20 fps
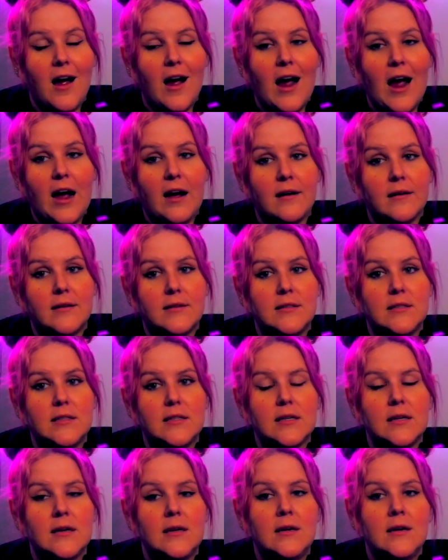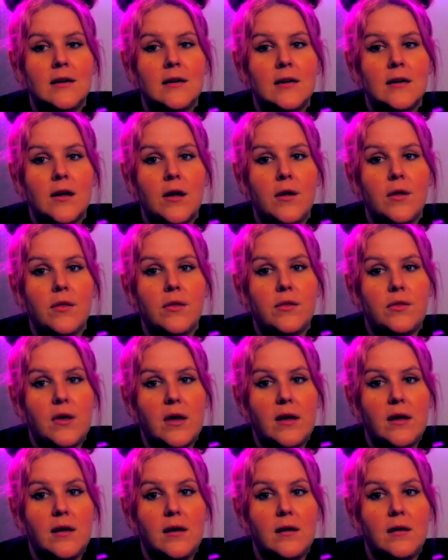And
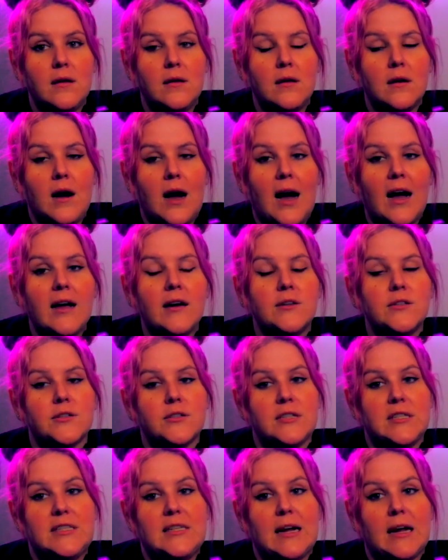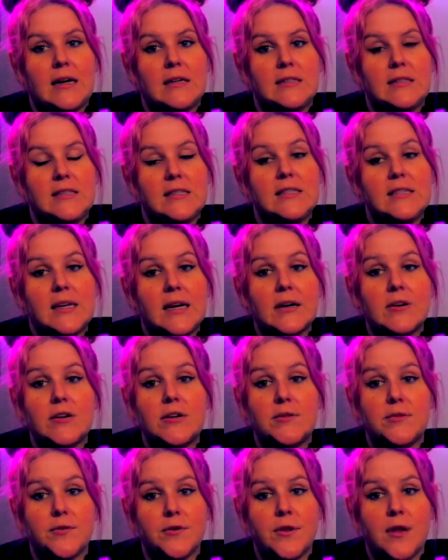I understand it's scary
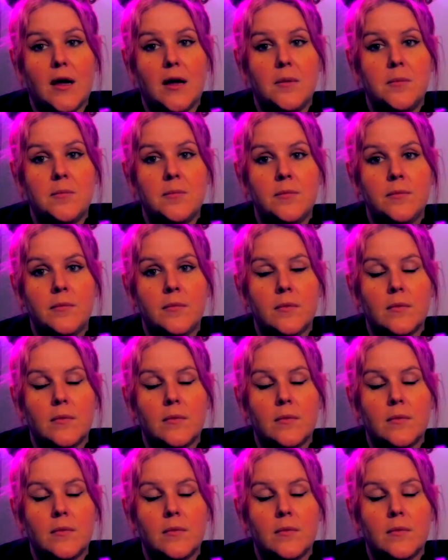for them,